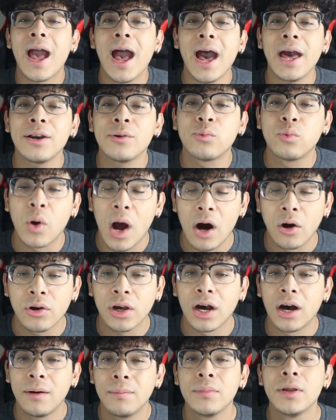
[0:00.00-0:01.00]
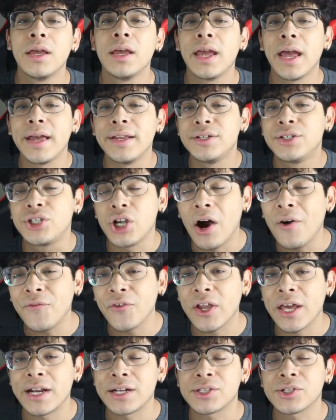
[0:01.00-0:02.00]
and welcome. And don't
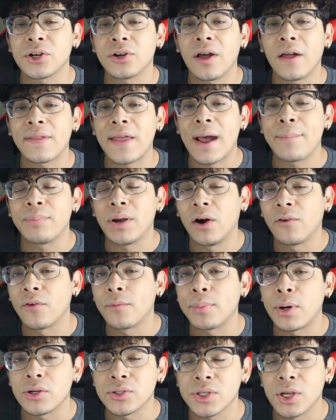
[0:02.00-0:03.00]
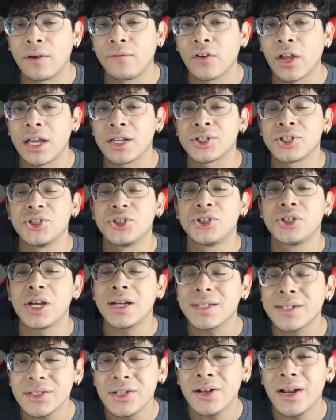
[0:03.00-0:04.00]
forget to turn on that bell for post notifications
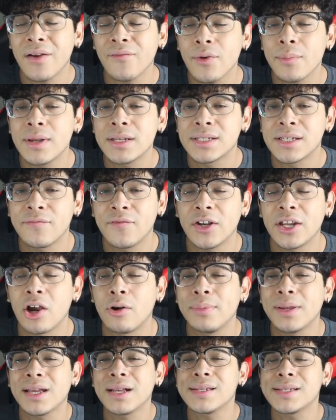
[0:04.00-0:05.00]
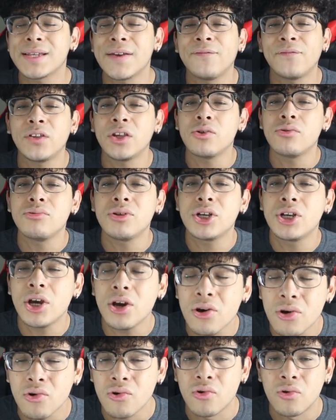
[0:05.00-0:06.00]
just so you never miss a video, because if you
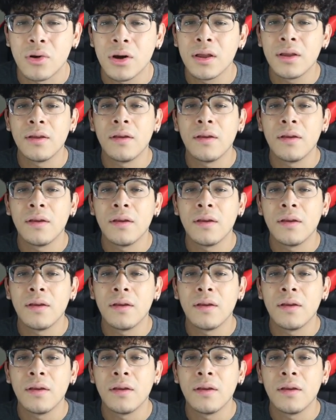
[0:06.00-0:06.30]
do,